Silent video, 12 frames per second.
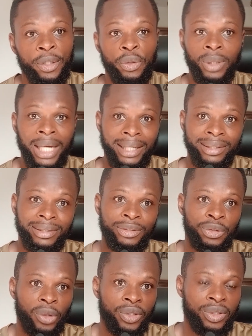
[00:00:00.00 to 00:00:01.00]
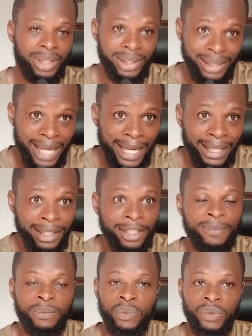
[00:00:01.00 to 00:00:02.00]
you can just like,
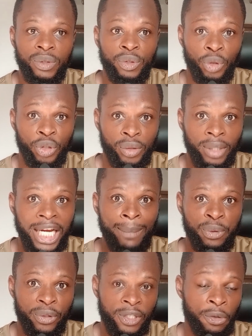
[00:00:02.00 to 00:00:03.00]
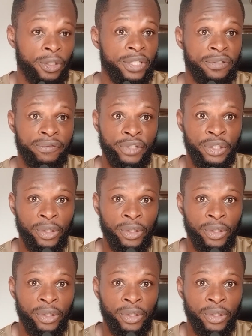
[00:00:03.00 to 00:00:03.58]
subscribe. Subscription is free.